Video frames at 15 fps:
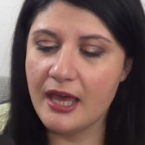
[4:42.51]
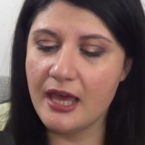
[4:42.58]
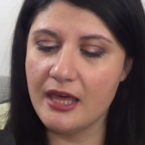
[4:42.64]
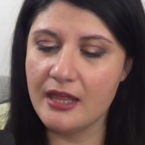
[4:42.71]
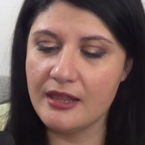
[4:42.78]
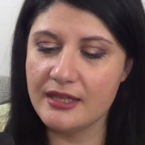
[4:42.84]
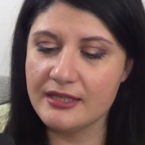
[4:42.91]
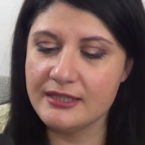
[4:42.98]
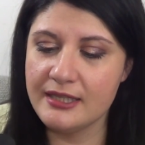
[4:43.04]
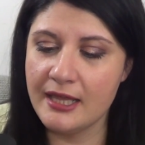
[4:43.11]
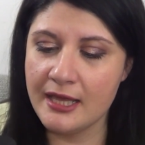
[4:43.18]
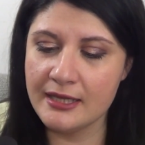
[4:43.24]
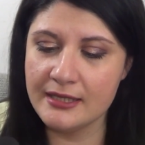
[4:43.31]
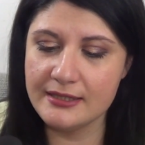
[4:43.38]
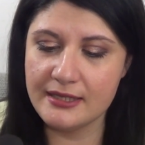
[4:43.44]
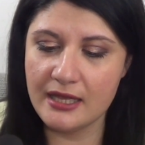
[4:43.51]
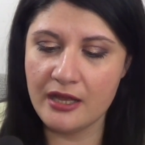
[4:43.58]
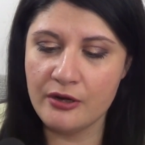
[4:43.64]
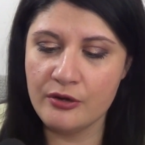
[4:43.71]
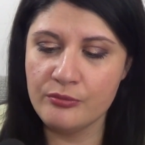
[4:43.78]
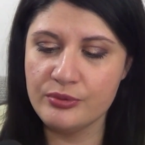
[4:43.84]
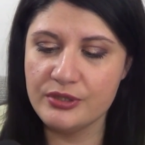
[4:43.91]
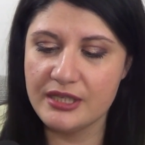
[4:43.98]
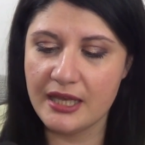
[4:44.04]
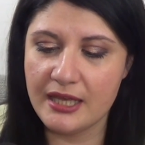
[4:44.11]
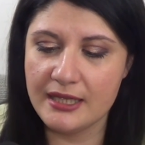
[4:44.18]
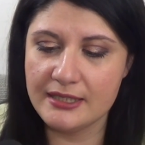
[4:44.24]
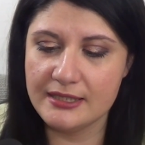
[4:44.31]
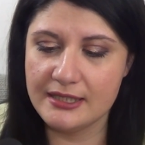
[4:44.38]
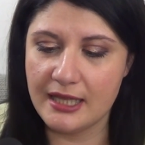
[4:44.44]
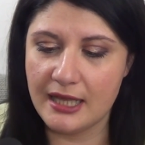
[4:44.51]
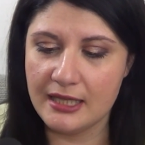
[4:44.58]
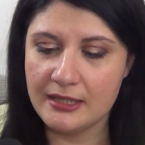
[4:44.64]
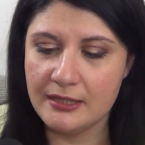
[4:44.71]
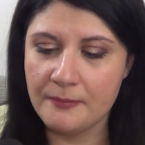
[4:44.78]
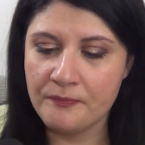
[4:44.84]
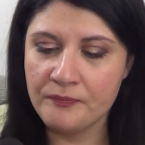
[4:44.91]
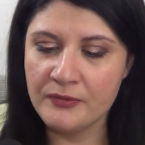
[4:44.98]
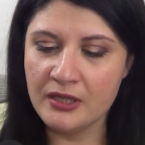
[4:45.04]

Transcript: And the snake serum says that